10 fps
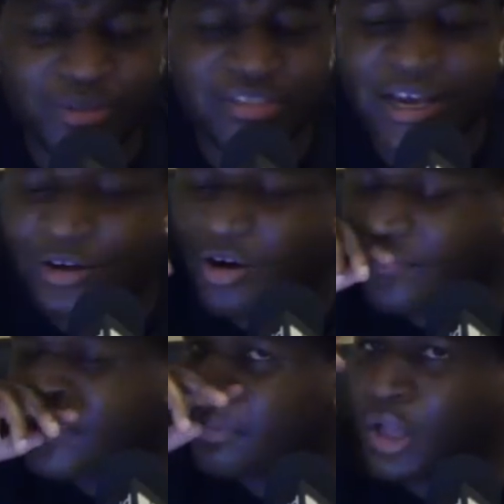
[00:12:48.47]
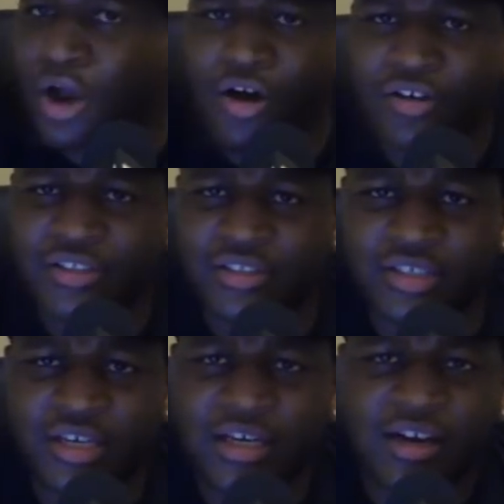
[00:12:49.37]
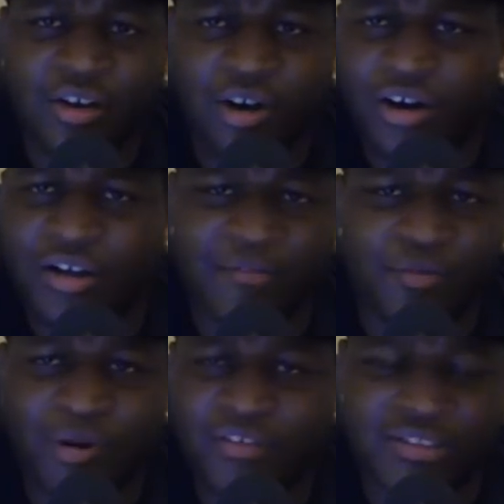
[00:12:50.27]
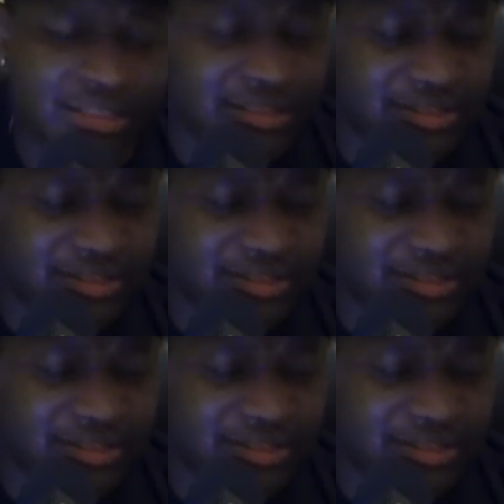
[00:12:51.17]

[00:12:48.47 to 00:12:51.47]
could tell off the blogs and uh, if you ever seen